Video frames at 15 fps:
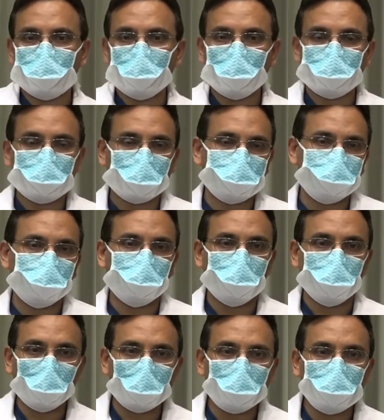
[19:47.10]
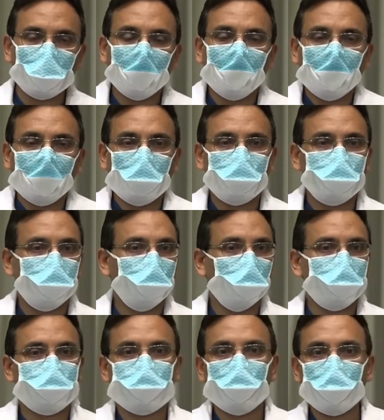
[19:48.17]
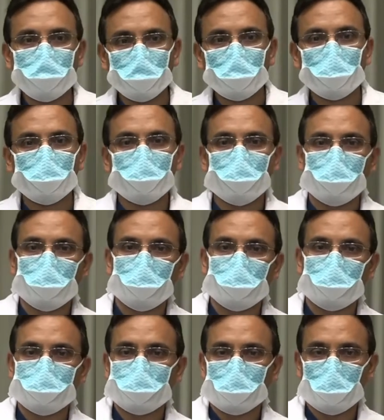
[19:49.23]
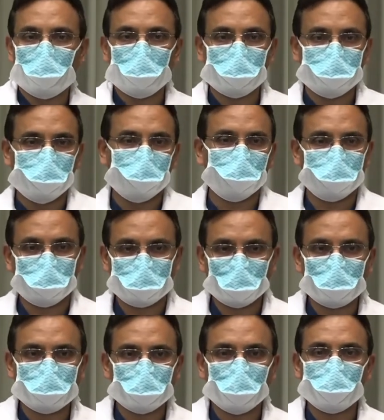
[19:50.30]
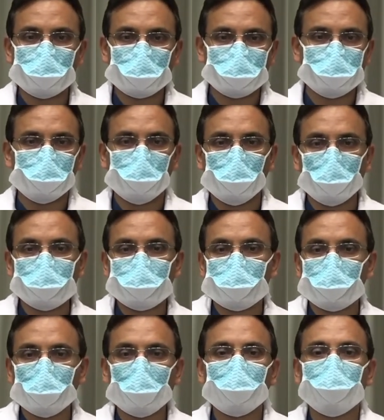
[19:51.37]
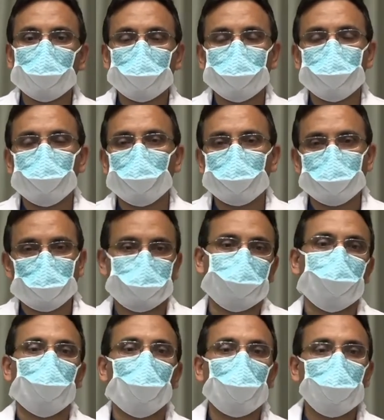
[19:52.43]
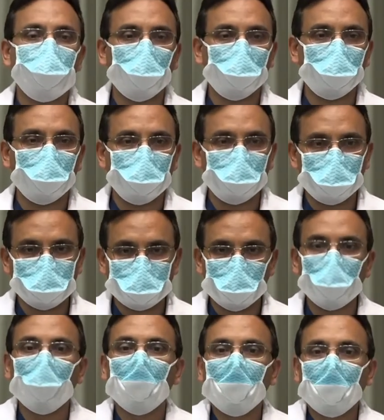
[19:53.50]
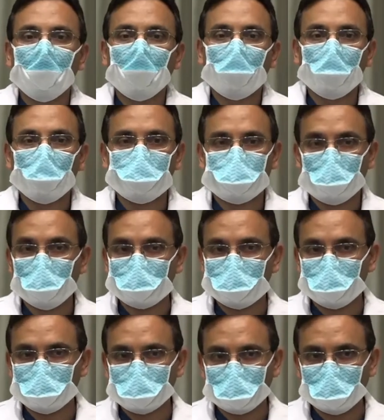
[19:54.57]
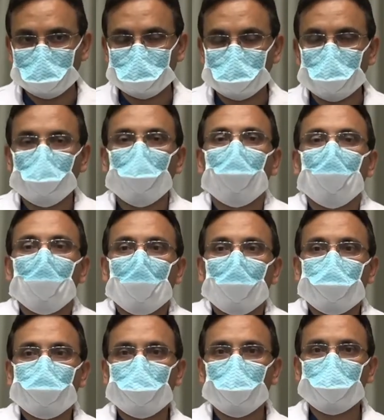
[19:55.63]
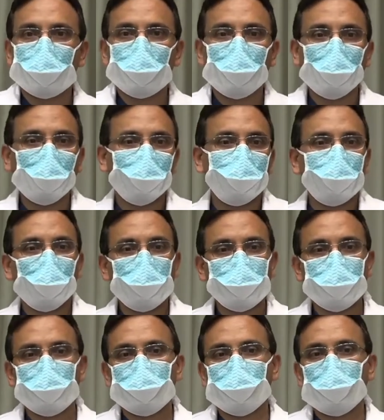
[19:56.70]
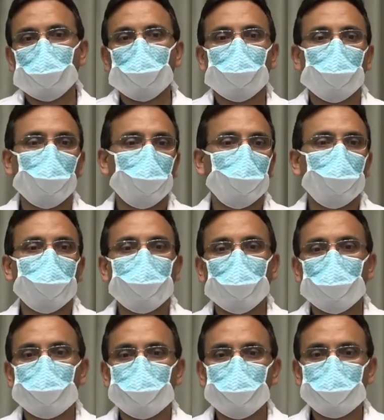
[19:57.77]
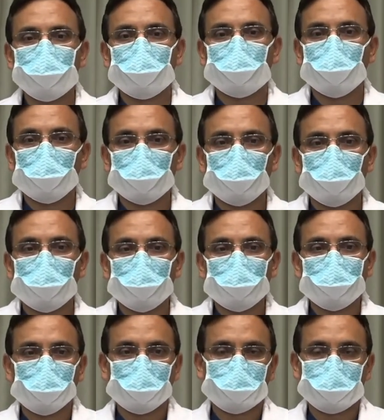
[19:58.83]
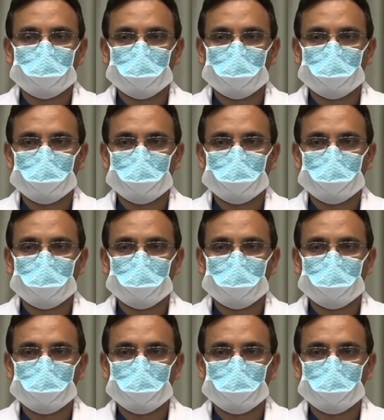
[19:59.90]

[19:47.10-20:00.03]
adjusting your weight. If you are sleeping, you're rolling, moving from side to side, adjusting your weight, so you're not putting pressure in any one area for a uh, prolonged period of time. But we have patients that are paraplegic where their reflex,